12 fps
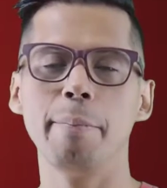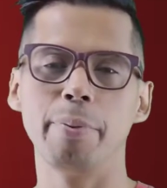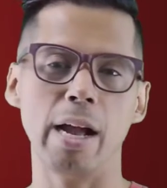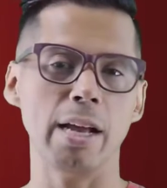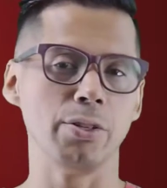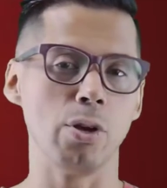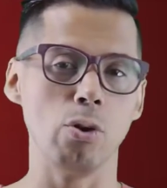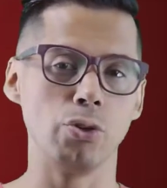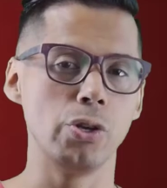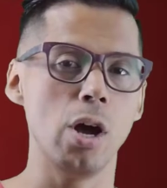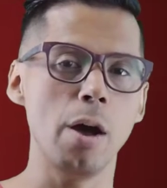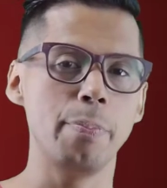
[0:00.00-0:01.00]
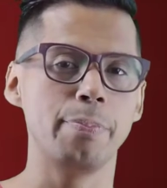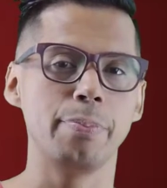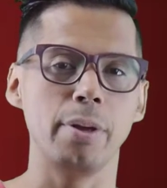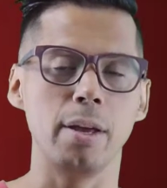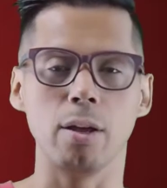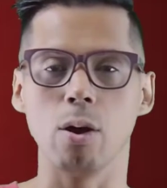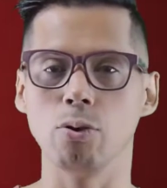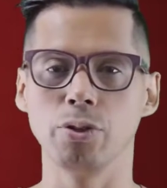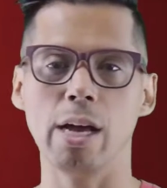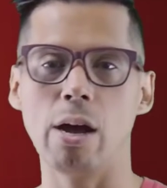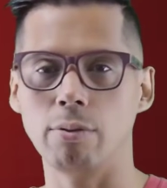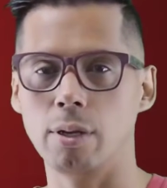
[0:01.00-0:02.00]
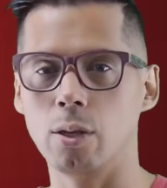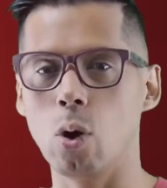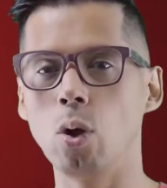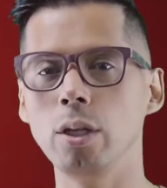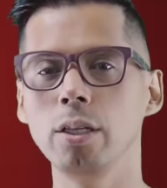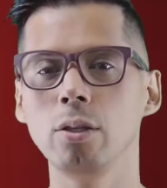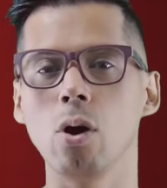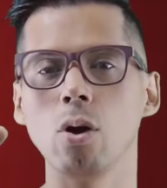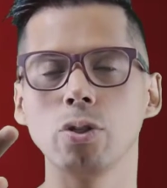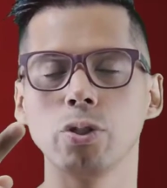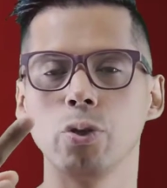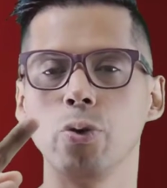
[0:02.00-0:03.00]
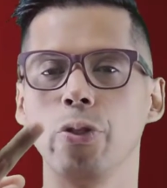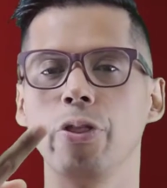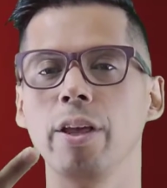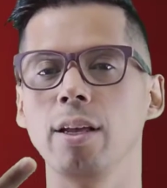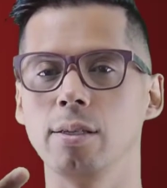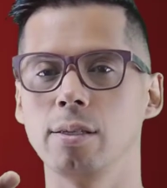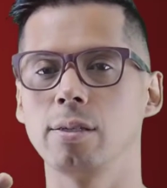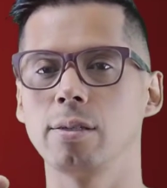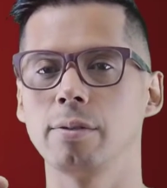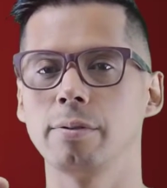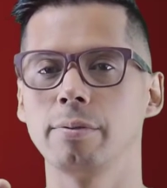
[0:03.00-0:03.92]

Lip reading: Price goes up and goes down. It only does two things.